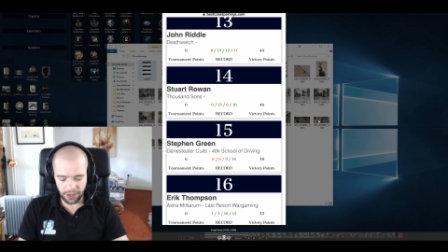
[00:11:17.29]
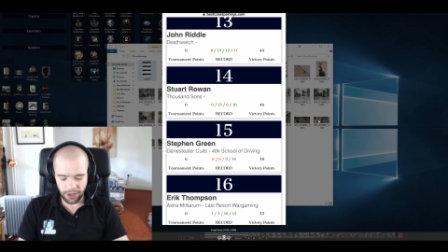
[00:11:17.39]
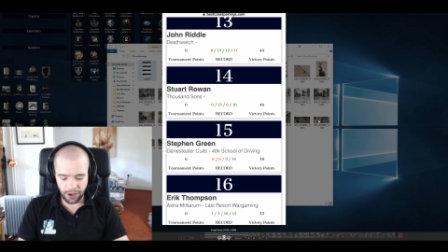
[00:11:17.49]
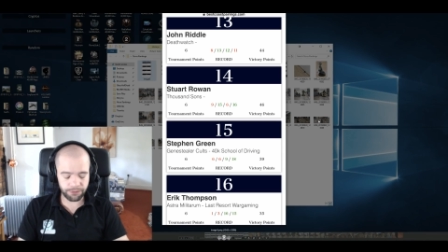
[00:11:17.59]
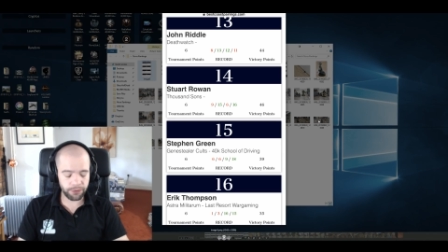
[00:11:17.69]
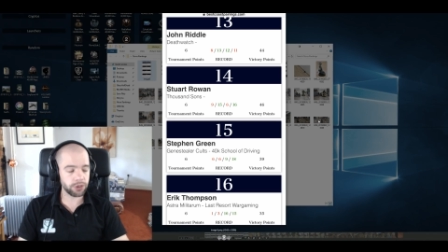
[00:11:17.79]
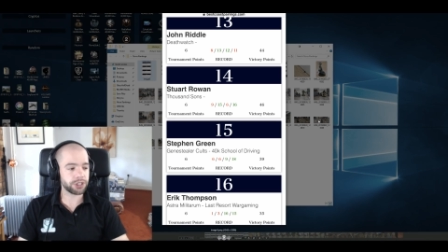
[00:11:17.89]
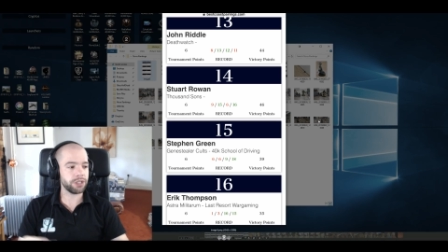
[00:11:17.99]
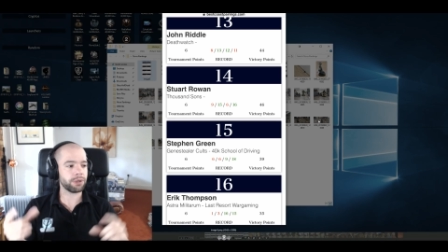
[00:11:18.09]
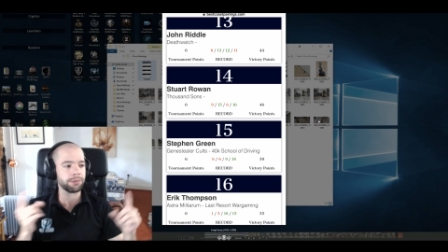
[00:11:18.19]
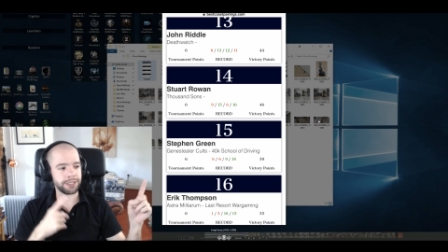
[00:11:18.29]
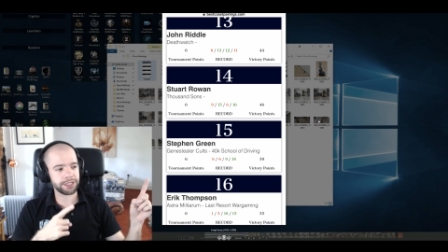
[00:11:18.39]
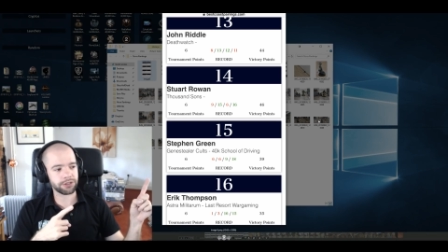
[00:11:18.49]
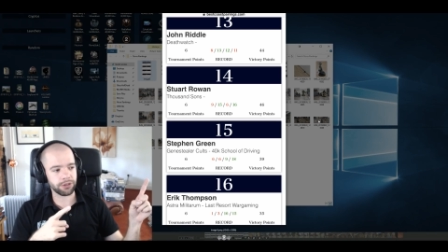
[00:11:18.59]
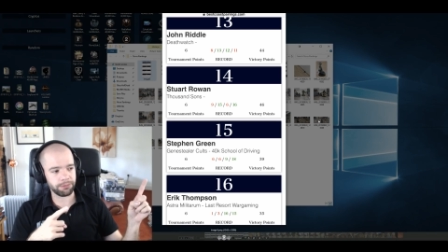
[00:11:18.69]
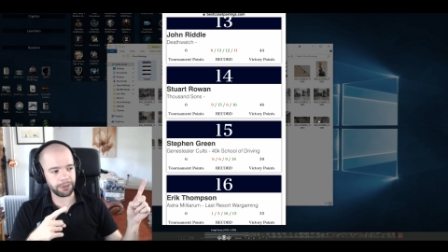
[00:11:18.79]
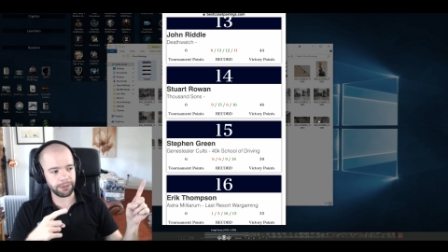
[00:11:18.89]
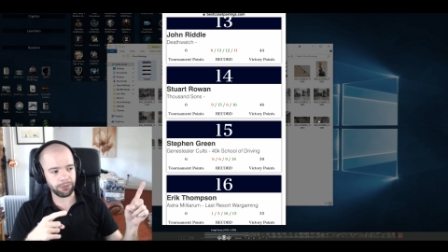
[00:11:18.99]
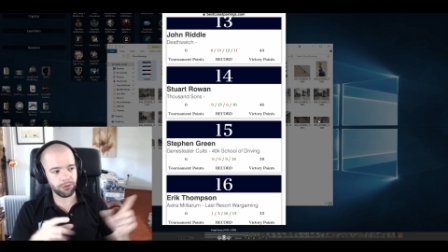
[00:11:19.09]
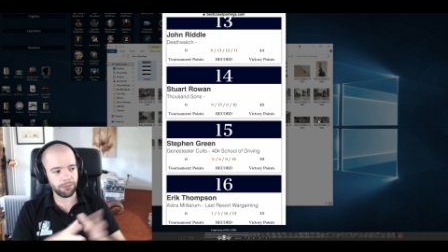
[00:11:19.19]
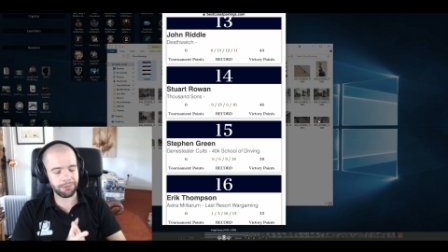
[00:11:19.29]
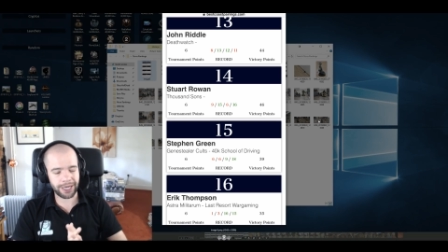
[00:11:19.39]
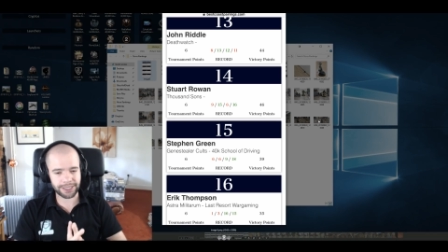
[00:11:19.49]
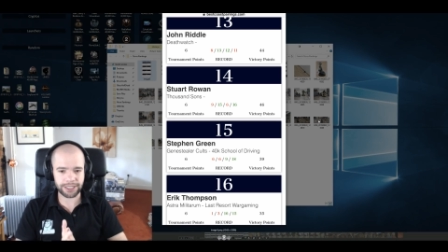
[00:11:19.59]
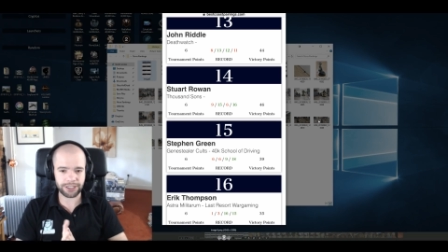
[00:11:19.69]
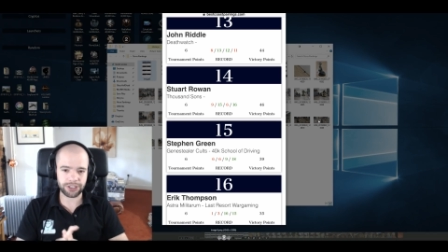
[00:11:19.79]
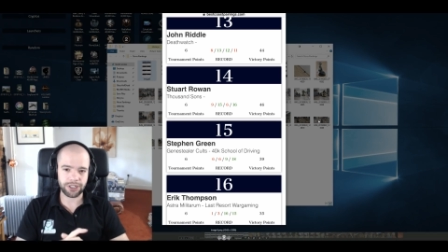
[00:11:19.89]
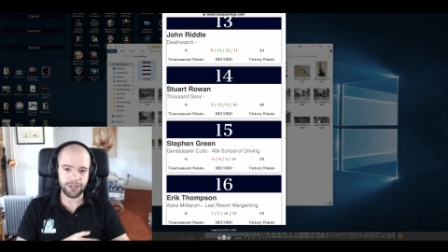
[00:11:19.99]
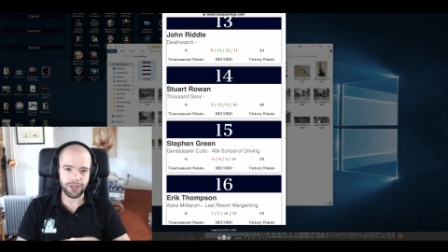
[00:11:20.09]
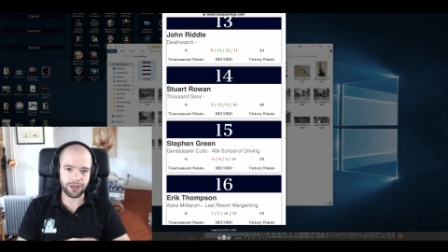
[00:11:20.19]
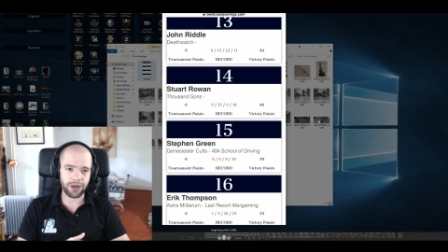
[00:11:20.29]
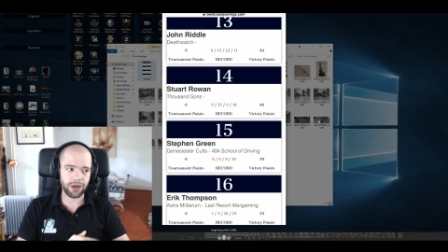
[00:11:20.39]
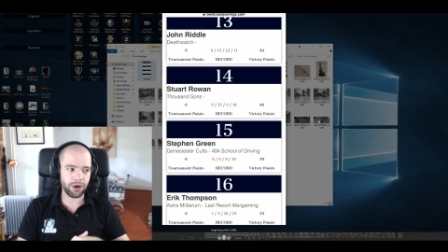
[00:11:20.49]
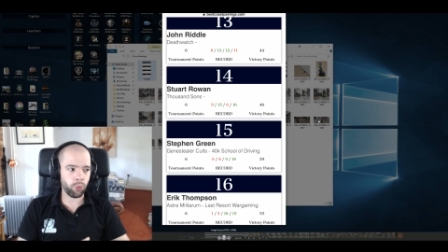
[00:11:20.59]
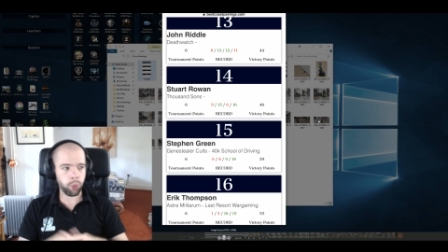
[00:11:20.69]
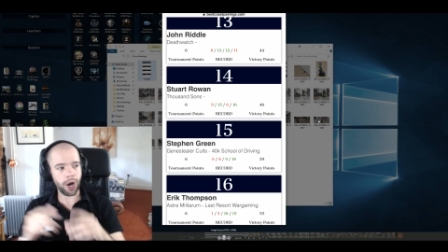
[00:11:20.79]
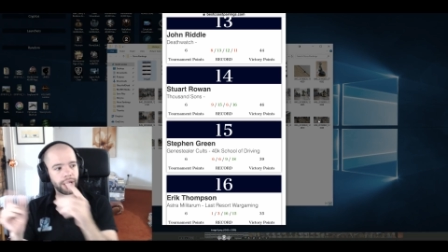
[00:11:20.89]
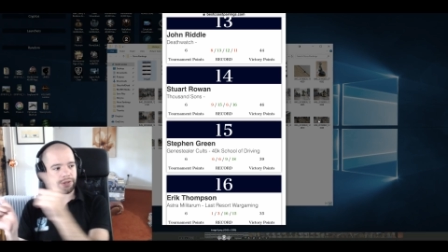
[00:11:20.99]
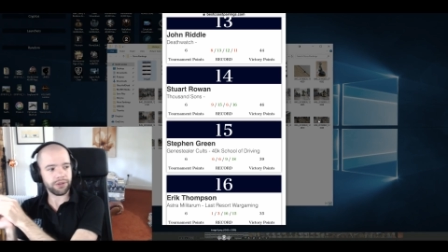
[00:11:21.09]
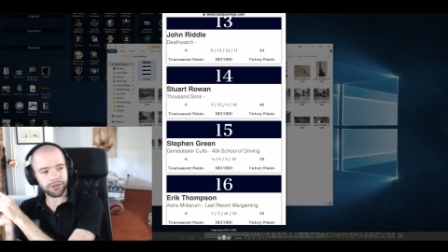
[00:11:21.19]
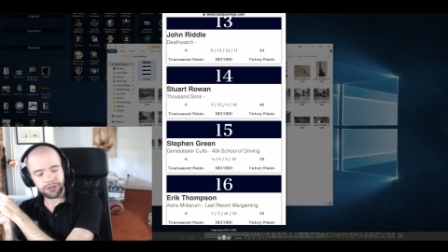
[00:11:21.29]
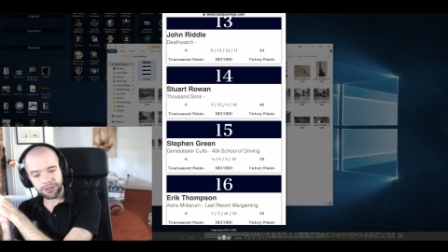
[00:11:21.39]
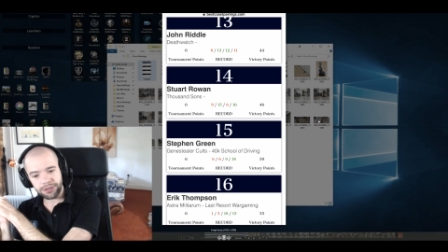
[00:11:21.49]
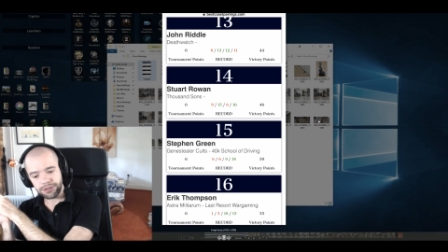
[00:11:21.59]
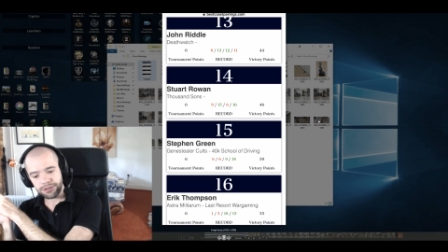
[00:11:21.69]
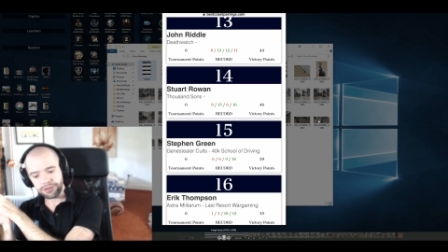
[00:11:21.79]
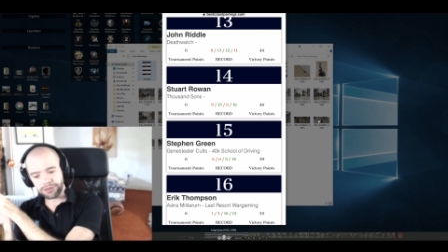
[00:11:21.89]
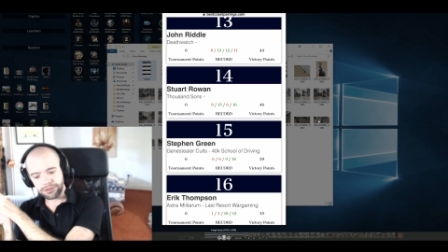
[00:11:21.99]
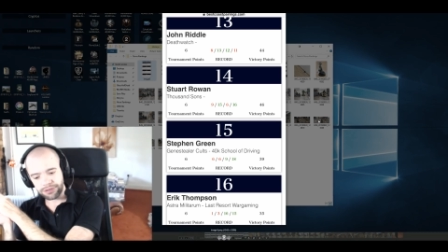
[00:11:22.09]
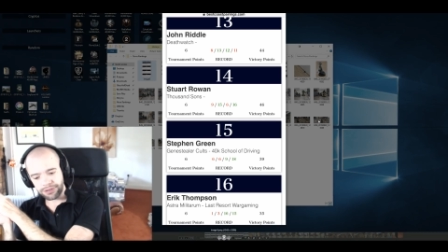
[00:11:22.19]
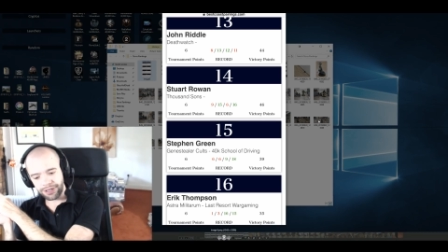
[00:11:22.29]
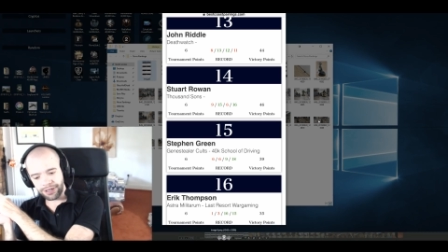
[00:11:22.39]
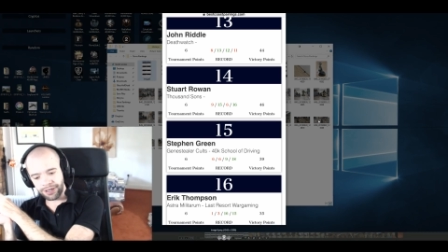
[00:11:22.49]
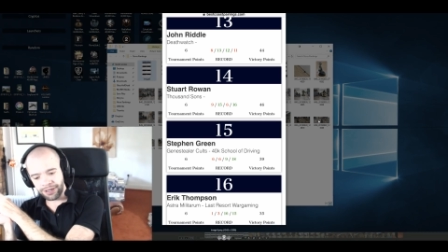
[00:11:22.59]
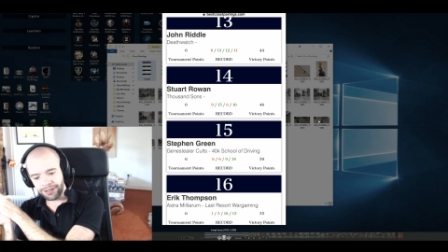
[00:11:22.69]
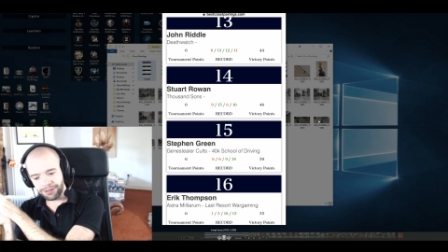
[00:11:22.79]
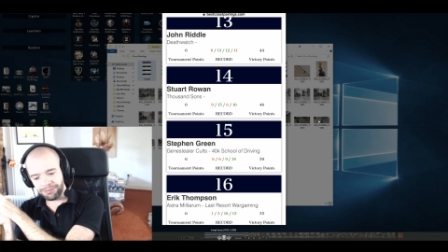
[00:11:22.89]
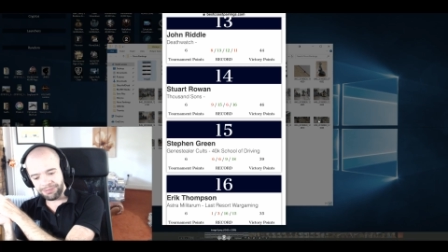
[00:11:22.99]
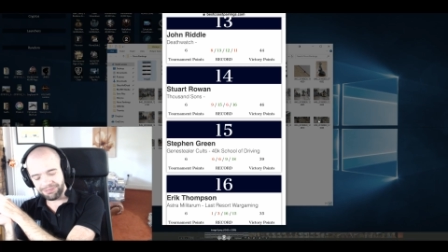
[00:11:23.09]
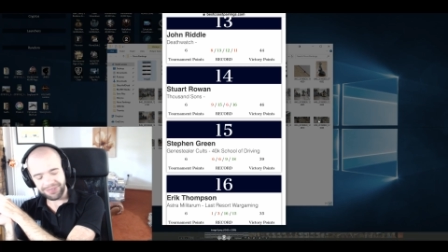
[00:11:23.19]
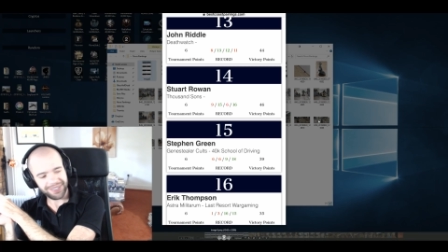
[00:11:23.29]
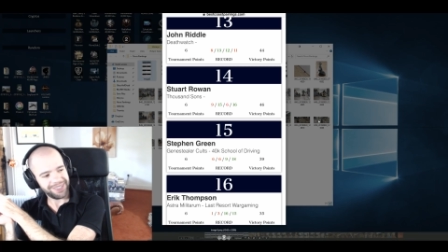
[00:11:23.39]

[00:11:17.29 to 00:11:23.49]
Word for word: Unfortunately, one of my Discord people, Matt H, uh, won um,